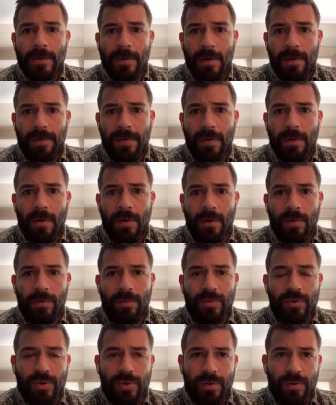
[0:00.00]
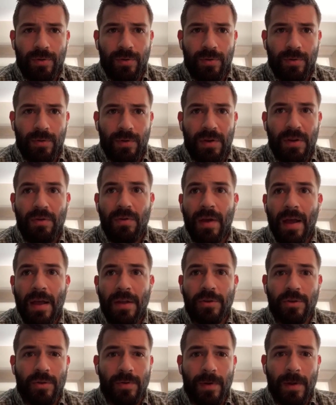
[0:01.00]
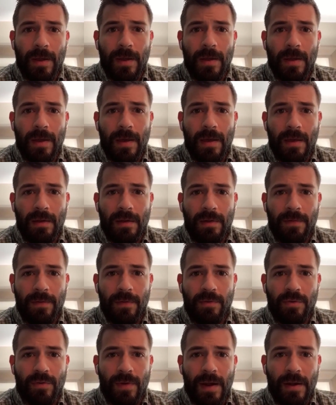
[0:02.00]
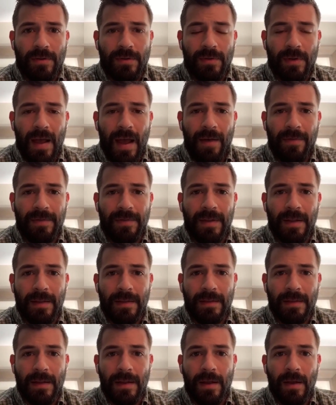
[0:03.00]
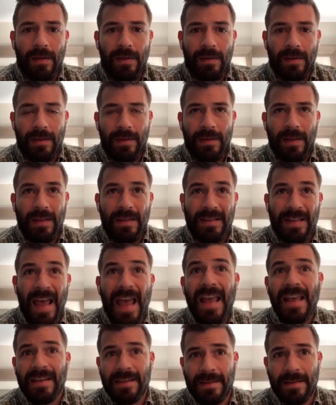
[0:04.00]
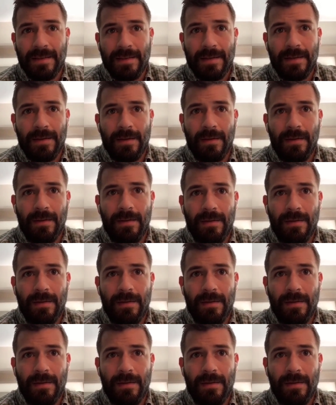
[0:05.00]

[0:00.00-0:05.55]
So if you go to a new country and if you try to have the taste